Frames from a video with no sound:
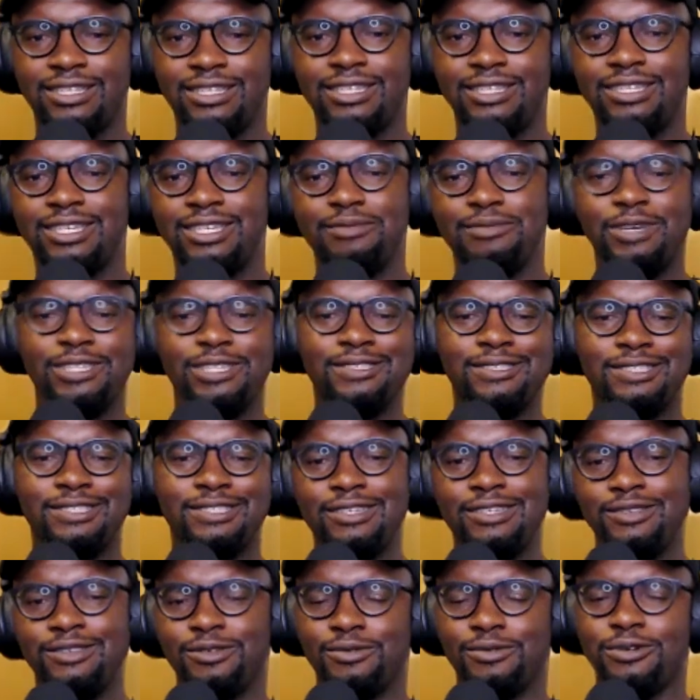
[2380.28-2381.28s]
he may
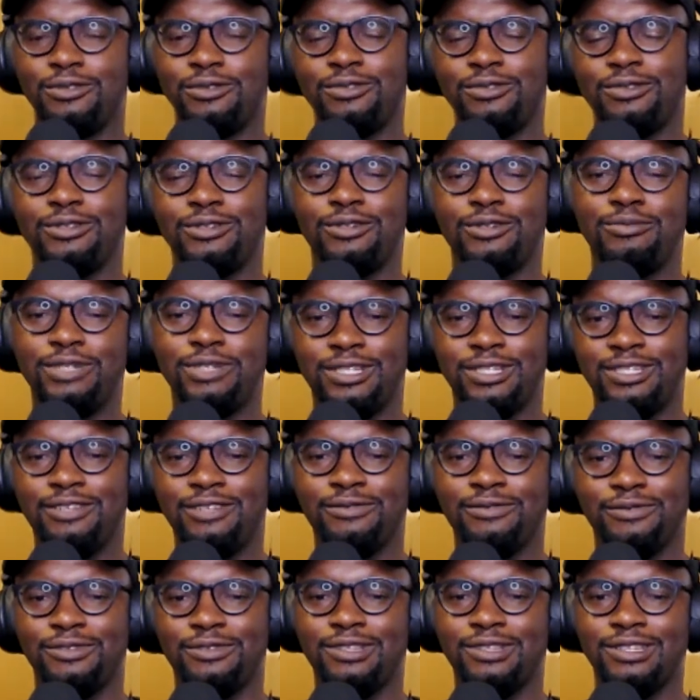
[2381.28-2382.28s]
see the world a little bit
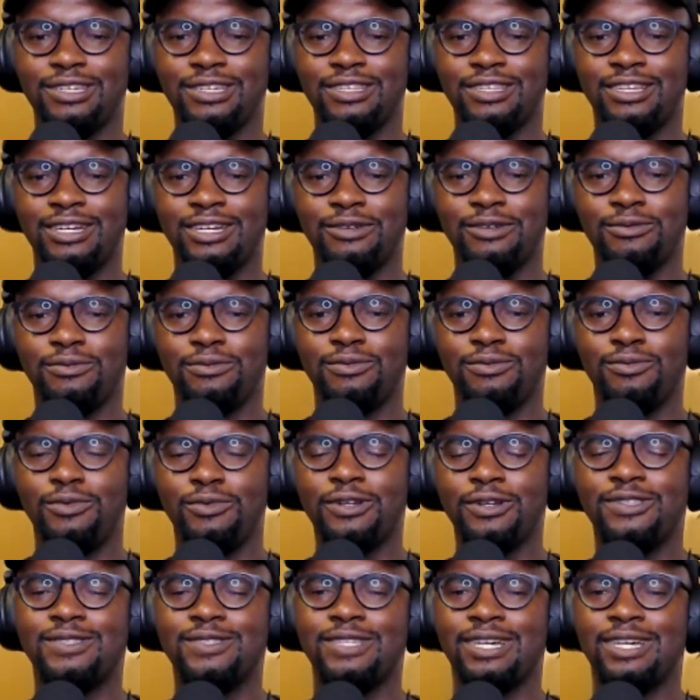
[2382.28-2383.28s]
differently. Like,
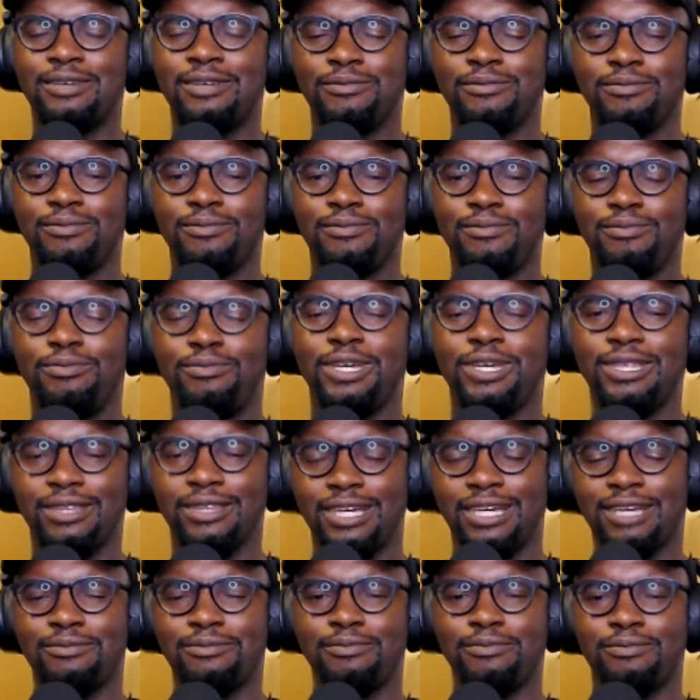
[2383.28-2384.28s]
what's that been
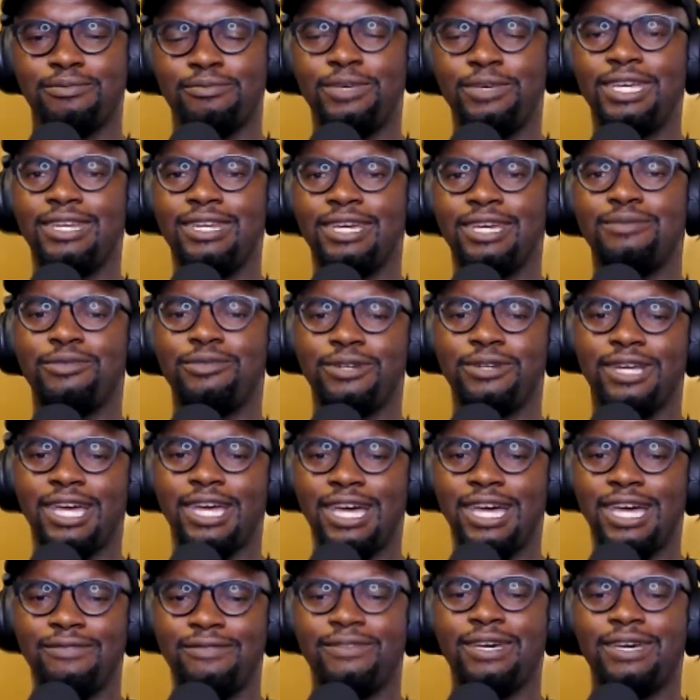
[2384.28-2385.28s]
like being able to
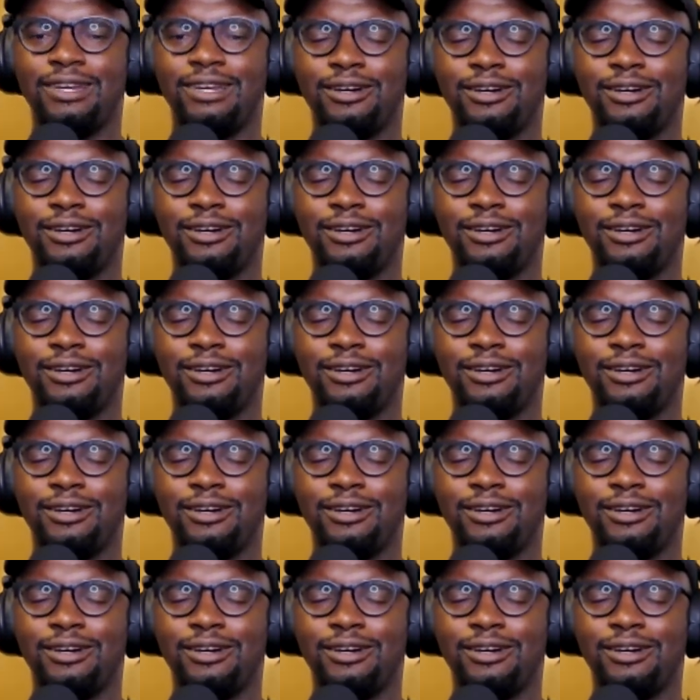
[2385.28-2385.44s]
have that